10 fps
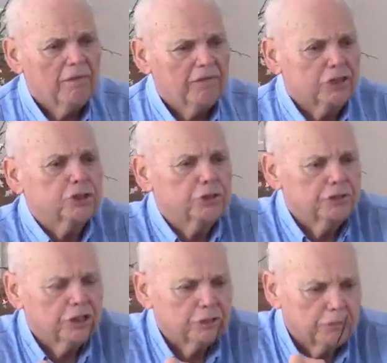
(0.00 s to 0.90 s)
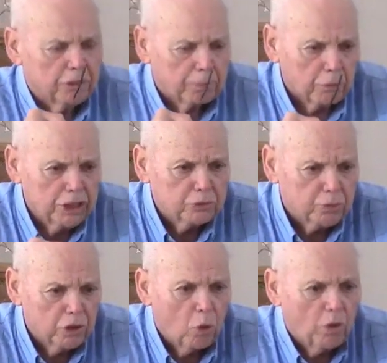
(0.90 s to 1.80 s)
that the, the priest
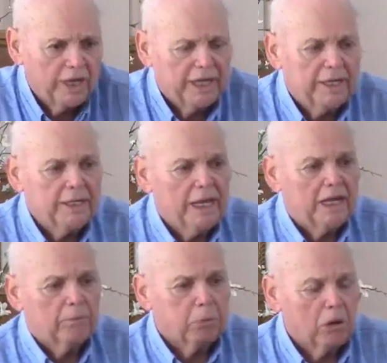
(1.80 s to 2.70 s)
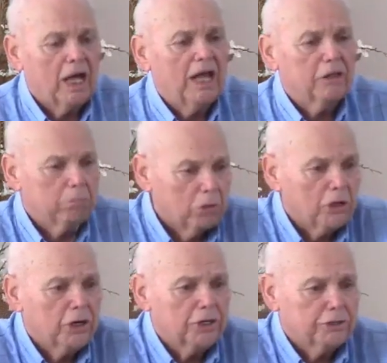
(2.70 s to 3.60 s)
would go in and apply the
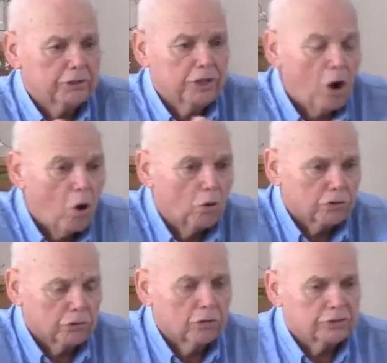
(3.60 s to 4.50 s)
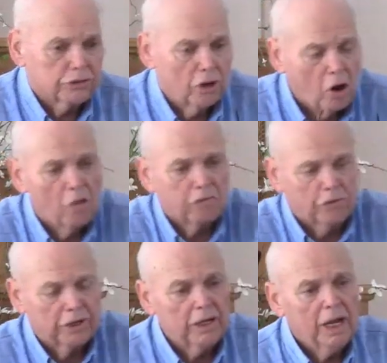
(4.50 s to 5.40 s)
blood to the altar, to the
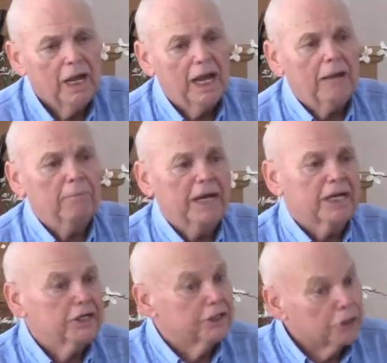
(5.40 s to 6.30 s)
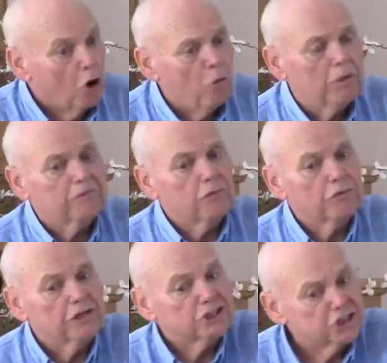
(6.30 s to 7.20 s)
offering, and make an atonement
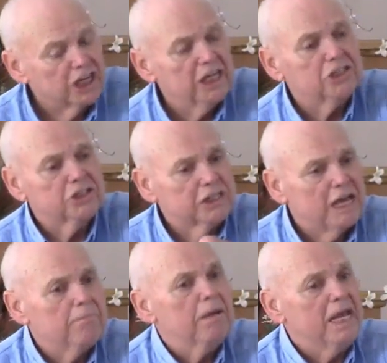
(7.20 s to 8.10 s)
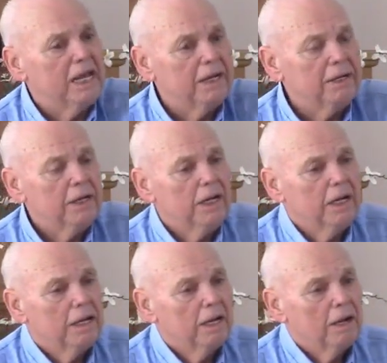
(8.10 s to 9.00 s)
for the sins of that man.
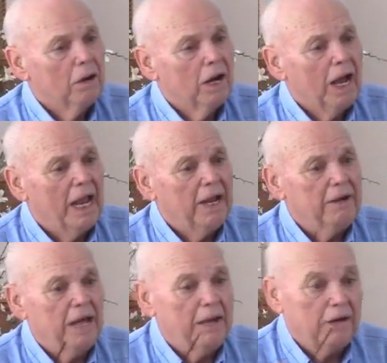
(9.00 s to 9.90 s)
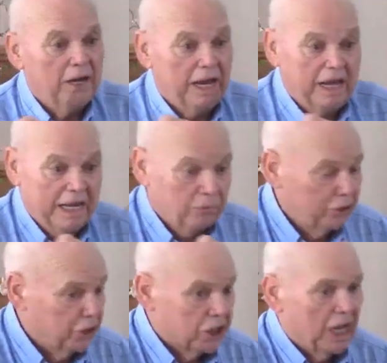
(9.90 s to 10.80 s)
And, and, and it
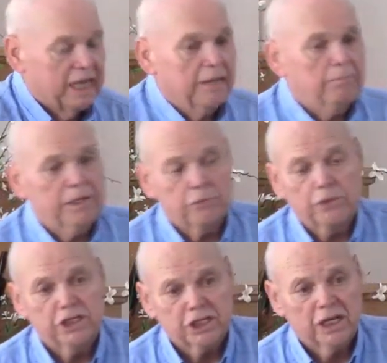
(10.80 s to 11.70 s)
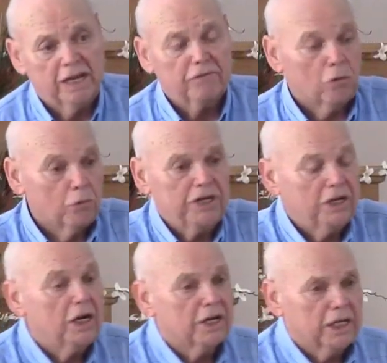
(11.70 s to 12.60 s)
was just like him being resaved or
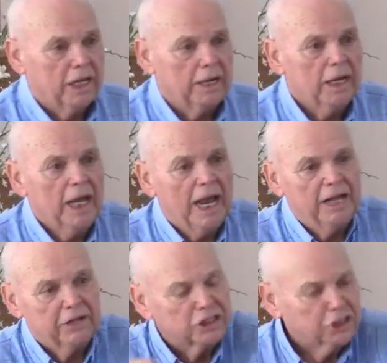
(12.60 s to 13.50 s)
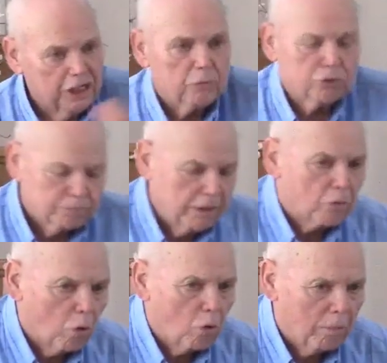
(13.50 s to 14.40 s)
redone again. And the sin was be
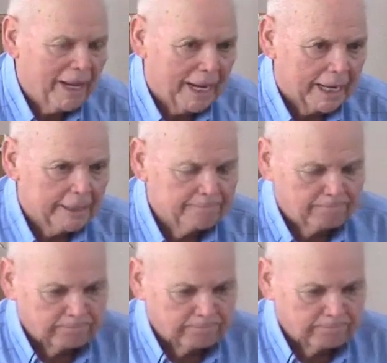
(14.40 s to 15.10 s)
rolled back.